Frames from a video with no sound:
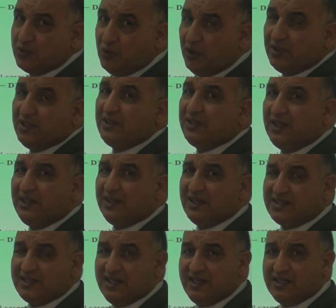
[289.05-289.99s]
What is
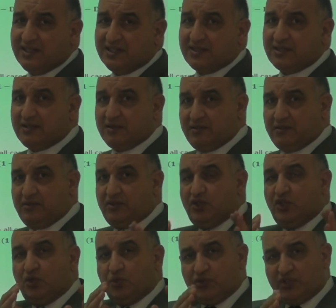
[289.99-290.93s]
delta sales?
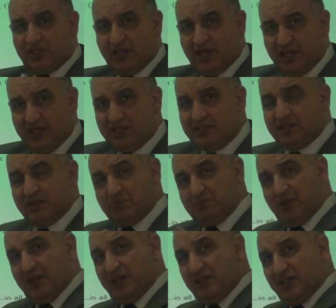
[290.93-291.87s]
New sales
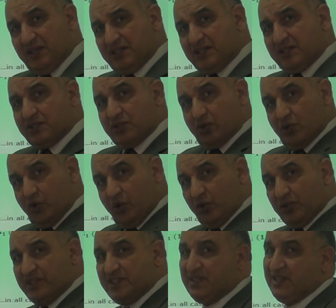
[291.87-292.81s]
minus
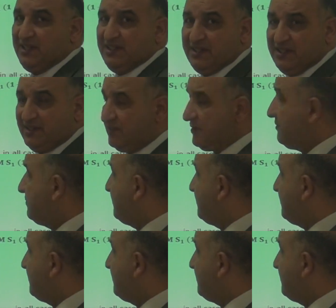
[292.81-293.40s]
old sales.